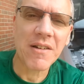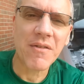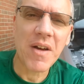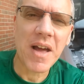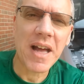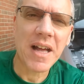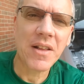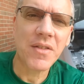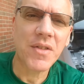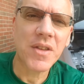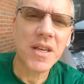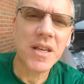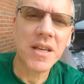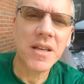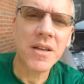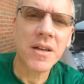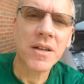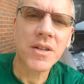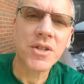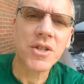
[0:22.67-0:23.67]
I've had
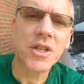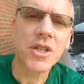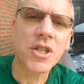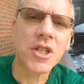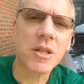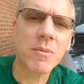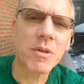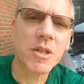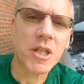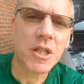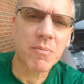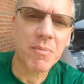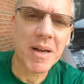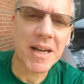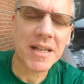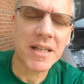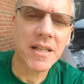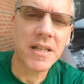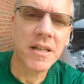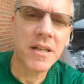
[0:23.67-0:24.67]
the system
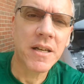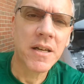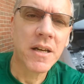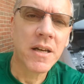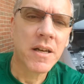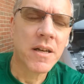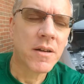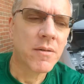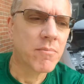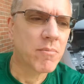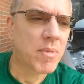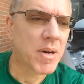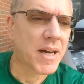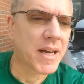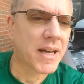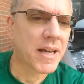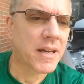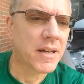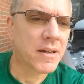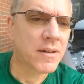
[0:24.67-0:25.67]
inspected
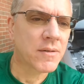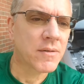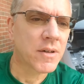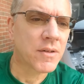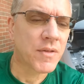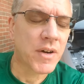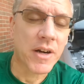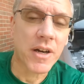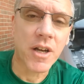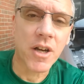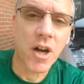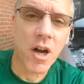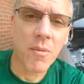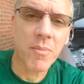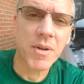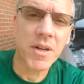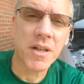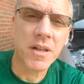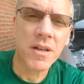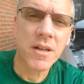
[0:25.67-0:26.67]
by a very
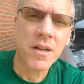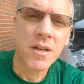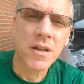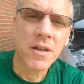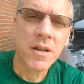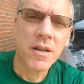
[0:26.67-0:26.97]
competent